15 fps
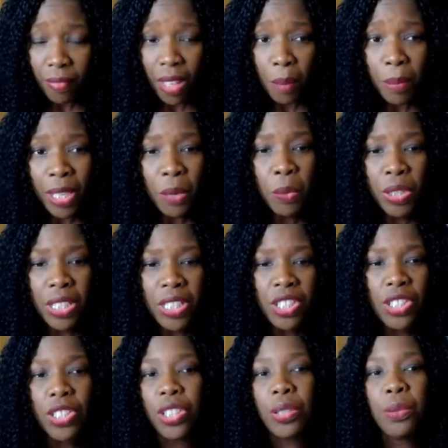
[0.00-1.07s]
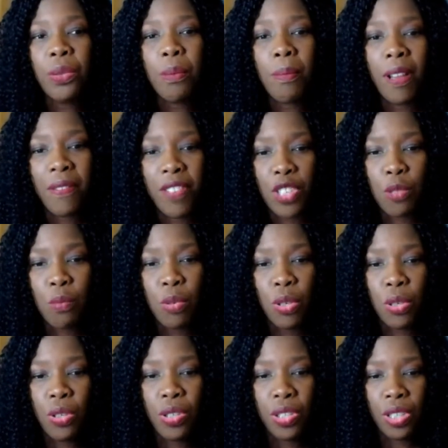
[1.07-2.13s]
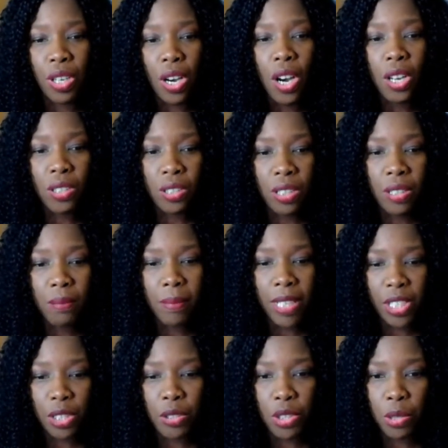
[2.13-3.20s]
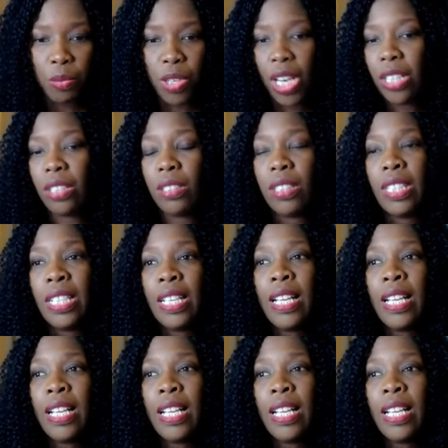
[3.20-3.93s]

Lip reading: But I wanted to do my vision board on my YouTube channel.